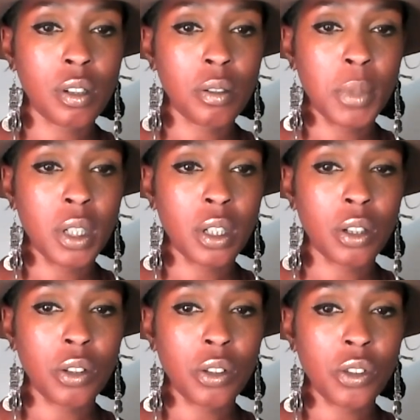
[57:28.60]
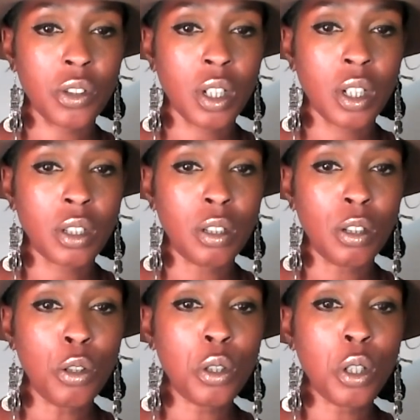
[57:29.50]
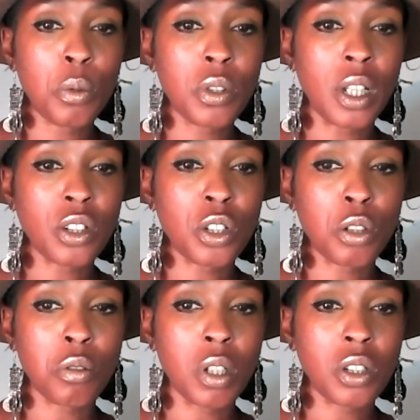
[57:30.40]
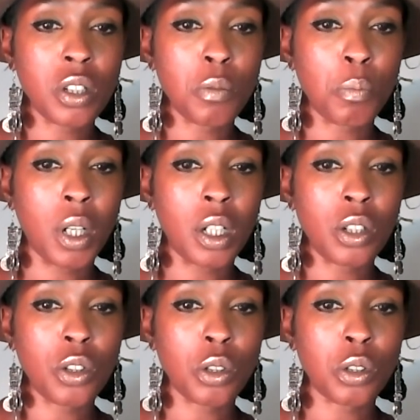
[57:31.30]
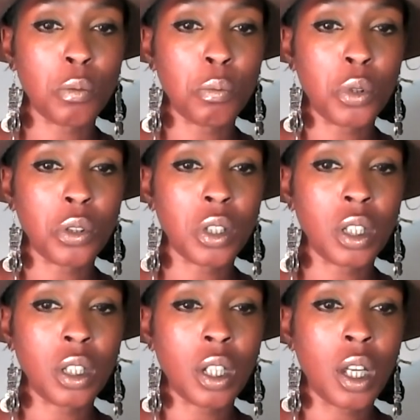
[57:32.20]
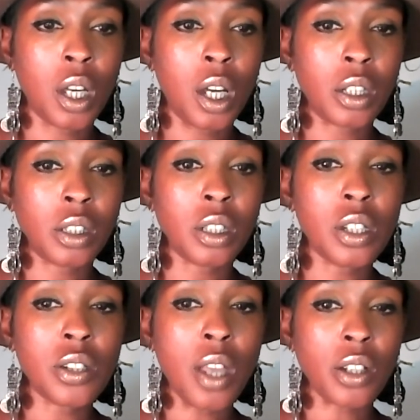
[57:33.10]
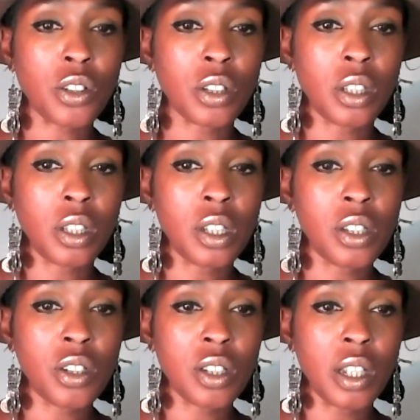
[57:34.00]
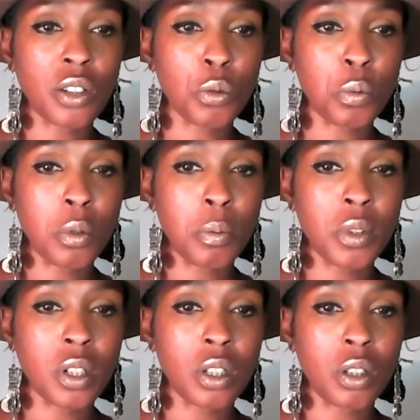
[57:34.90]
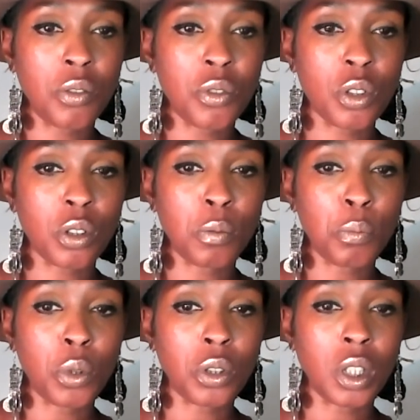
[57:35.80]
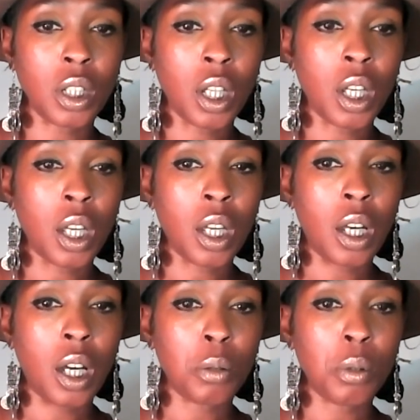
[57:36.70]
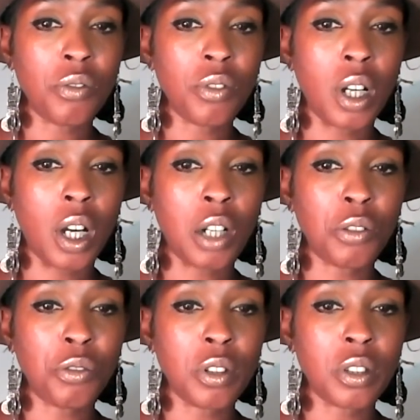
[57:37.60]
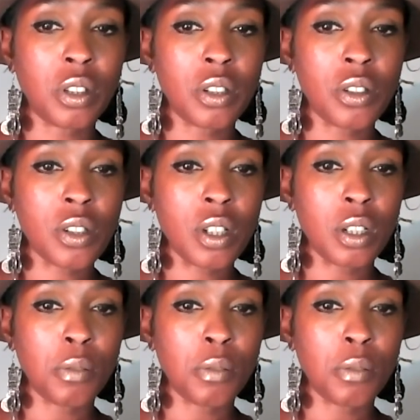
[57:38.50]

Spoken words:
oh my gosh, the logo was actually created by John and Bonnie, and it is actually the intellectual property of John and Bonnie. However, Alfred is